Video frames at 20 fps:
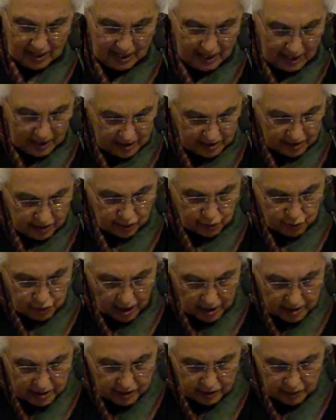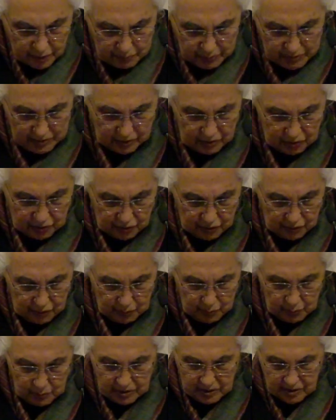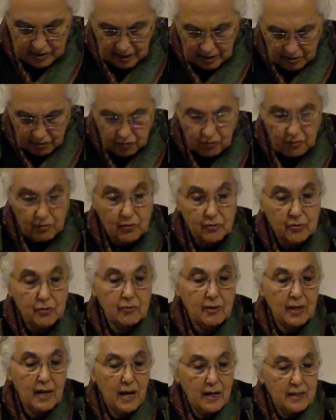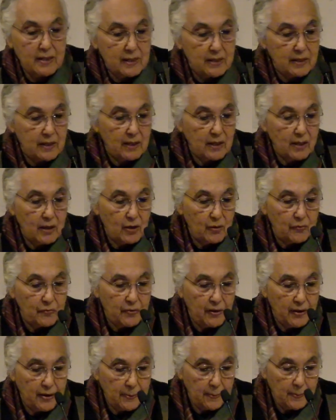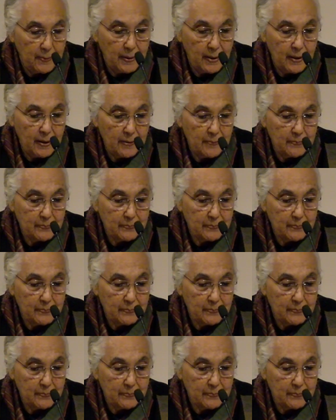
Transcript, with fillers: Its juxtaposition was central to the idea of dharma.